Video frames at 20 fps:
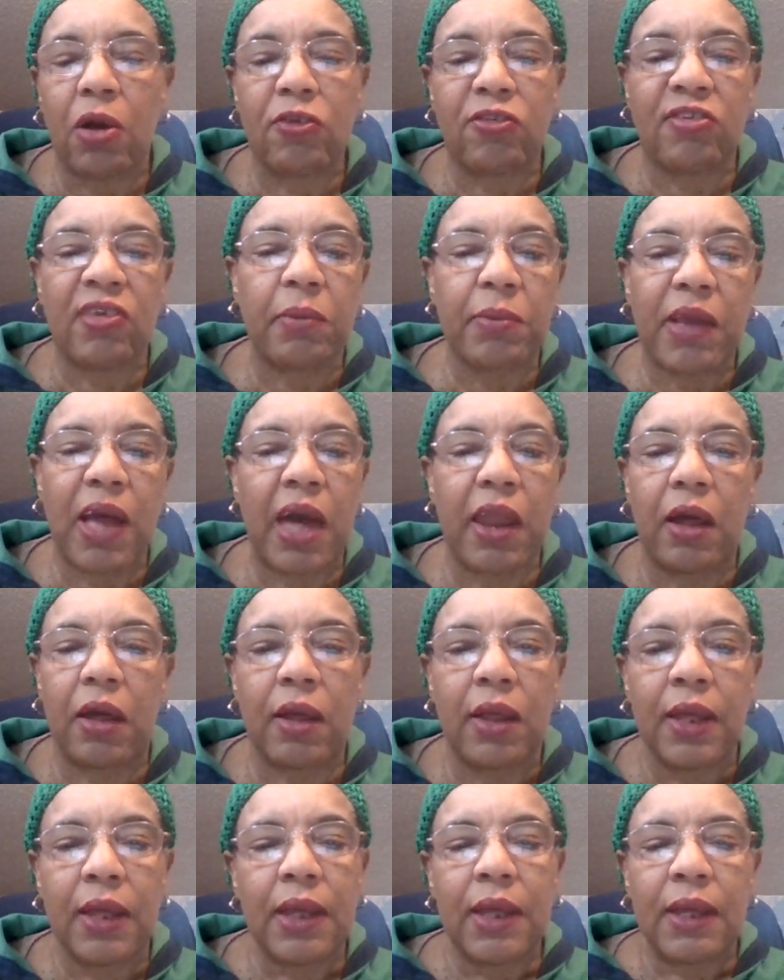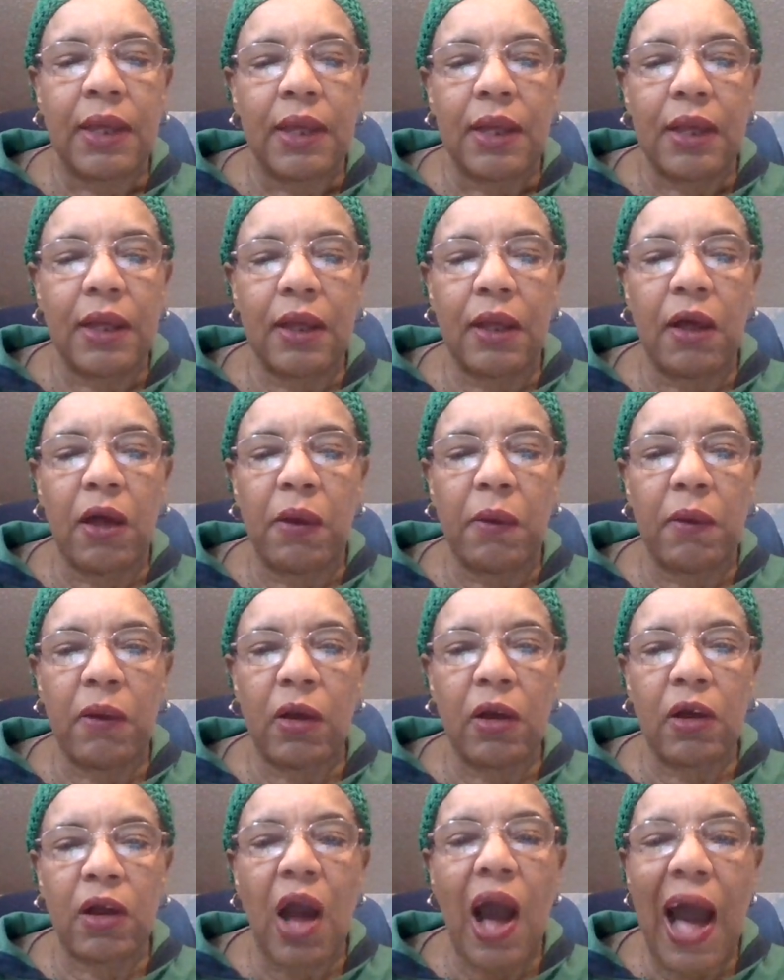some kind
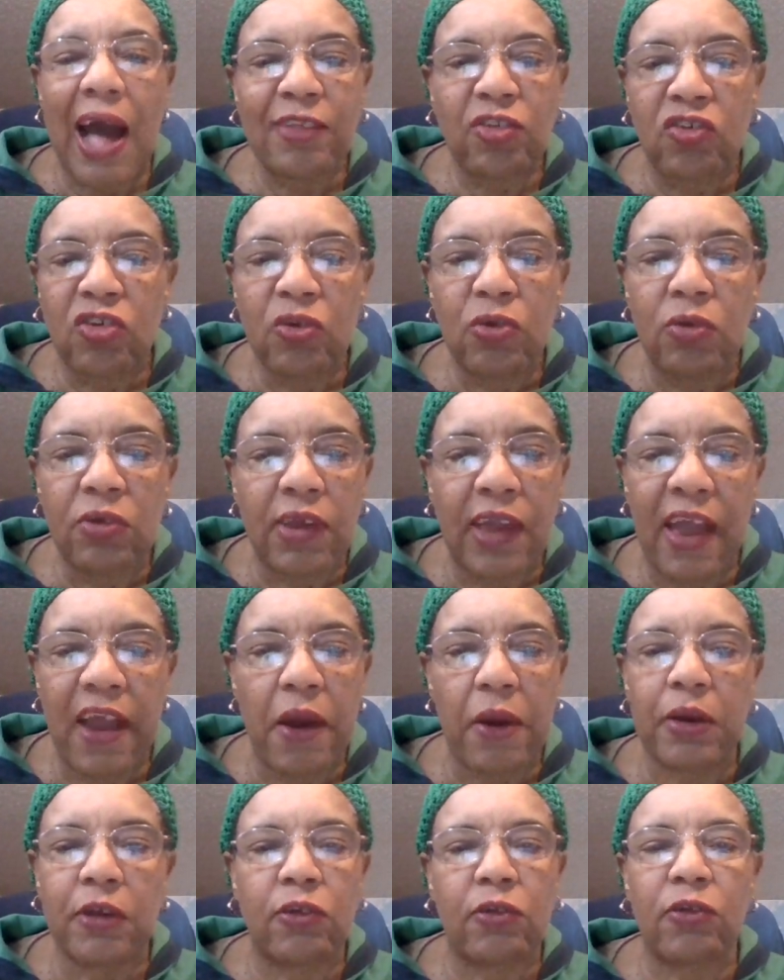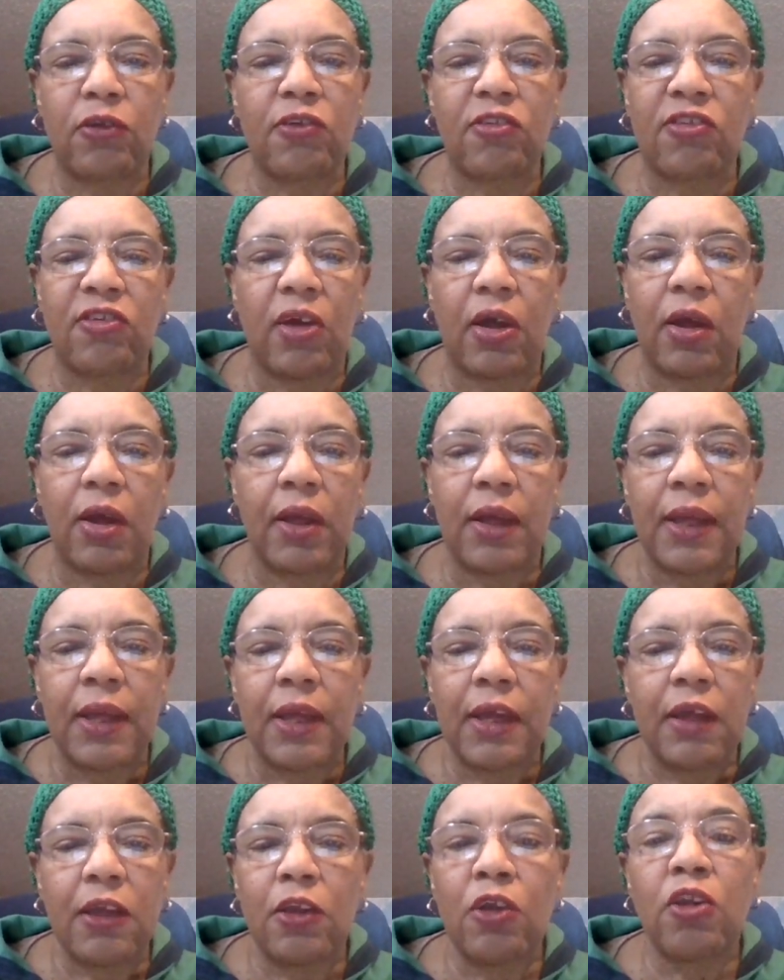of cartoon characters.
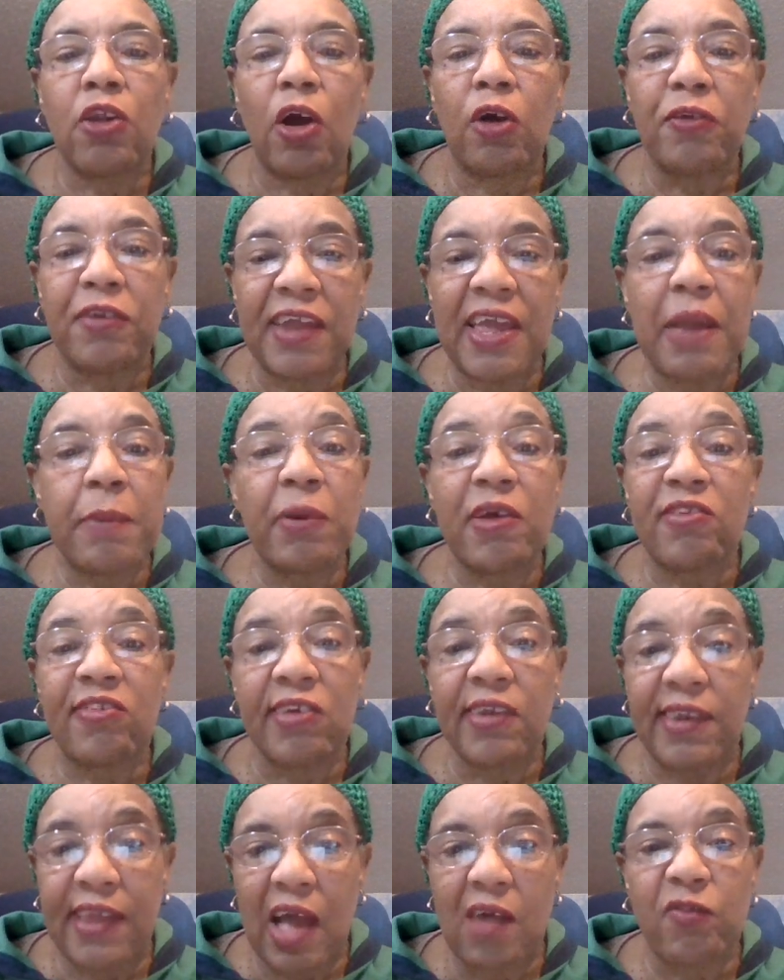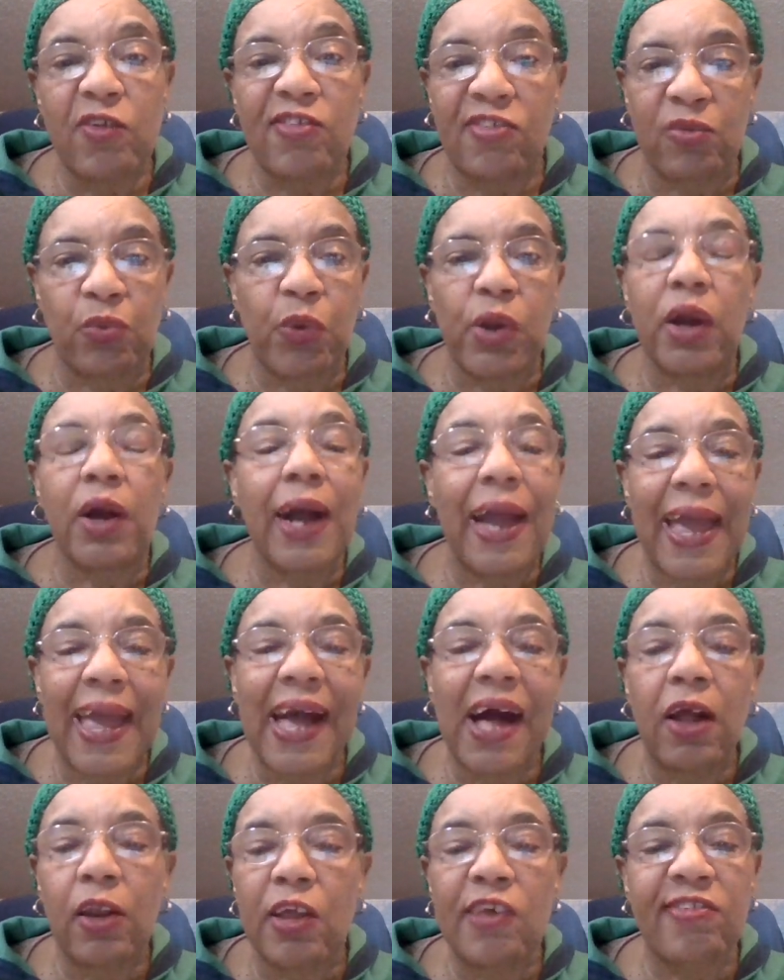Demons and devils are real.
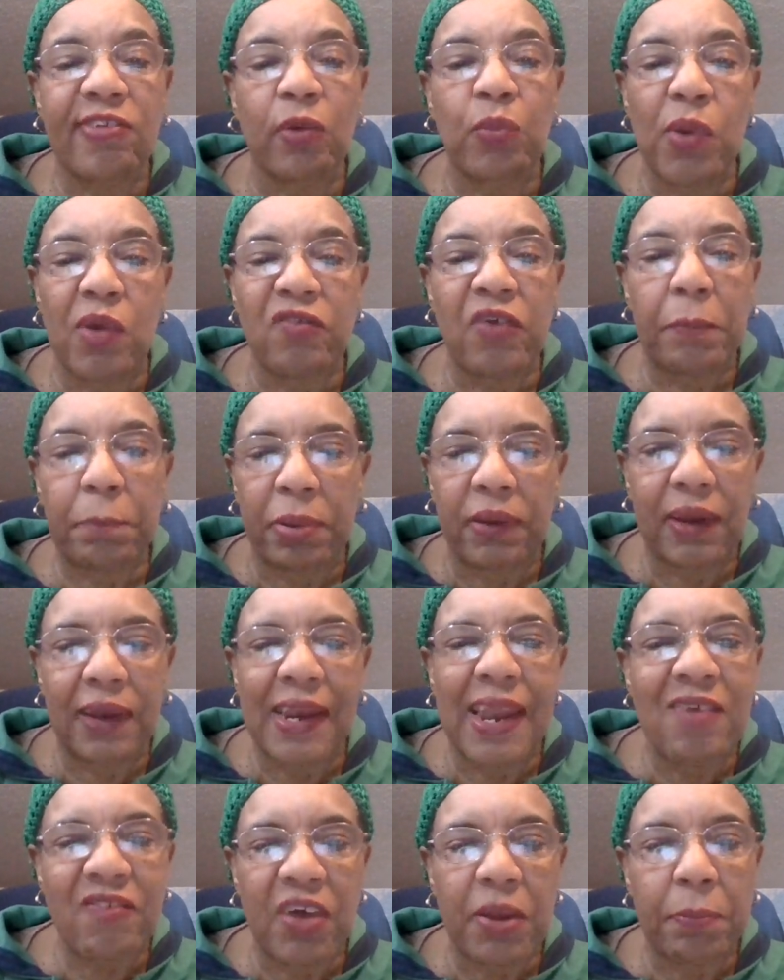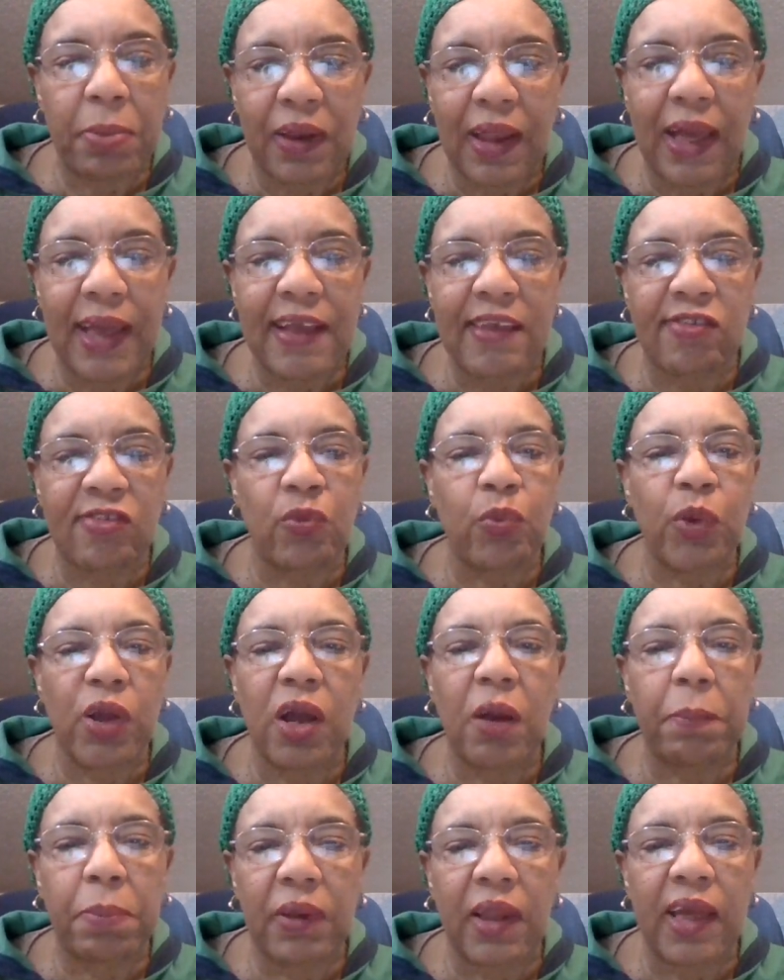Hell is a living place, a
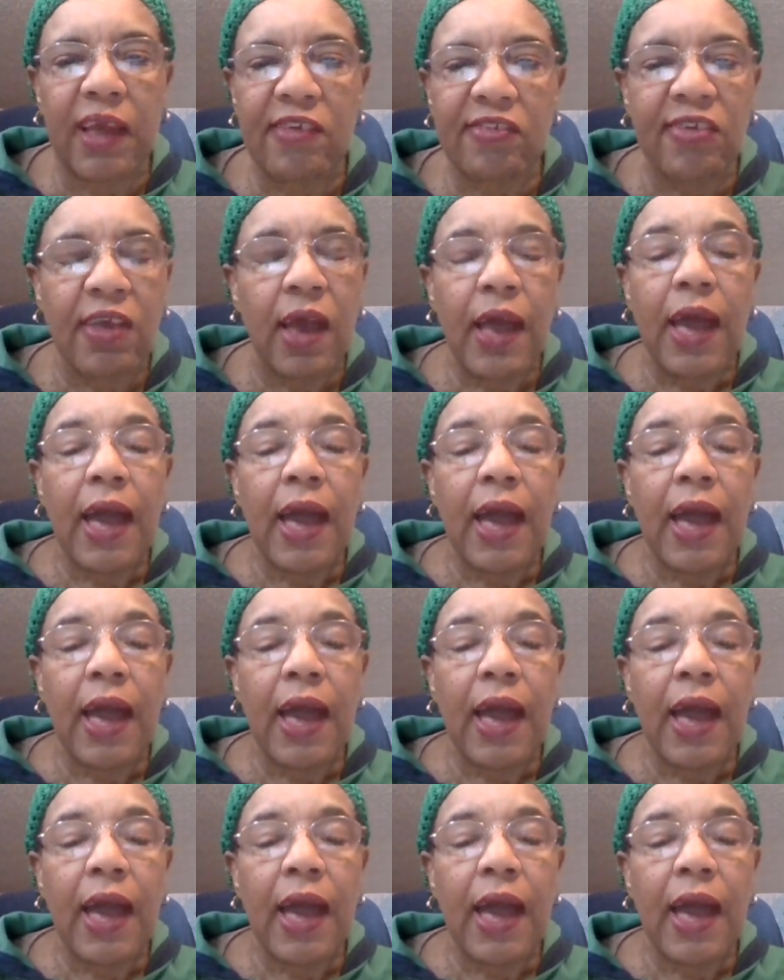real place.